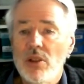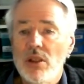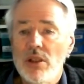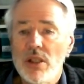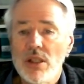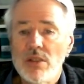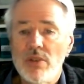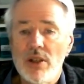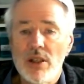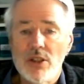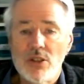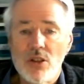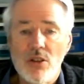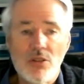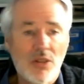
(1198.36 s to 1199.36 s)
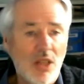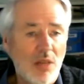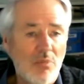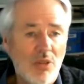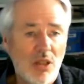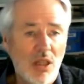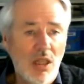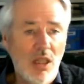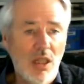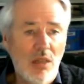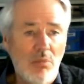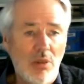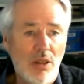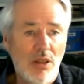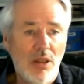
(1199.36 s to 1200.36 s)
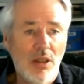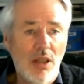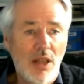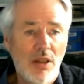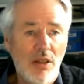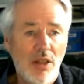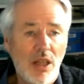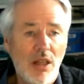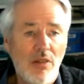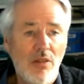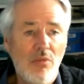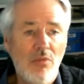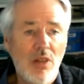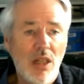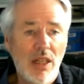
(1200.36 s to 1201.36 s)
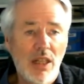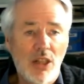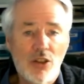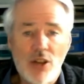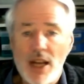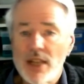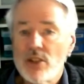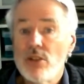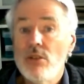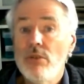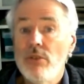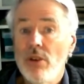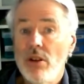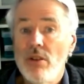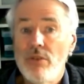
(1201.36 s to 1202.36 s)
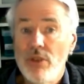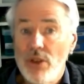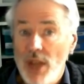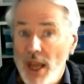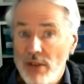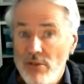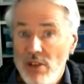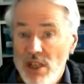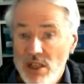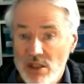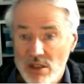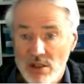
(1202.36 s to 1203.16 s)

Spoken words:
these various concepts, but none of them really attract you for that reason.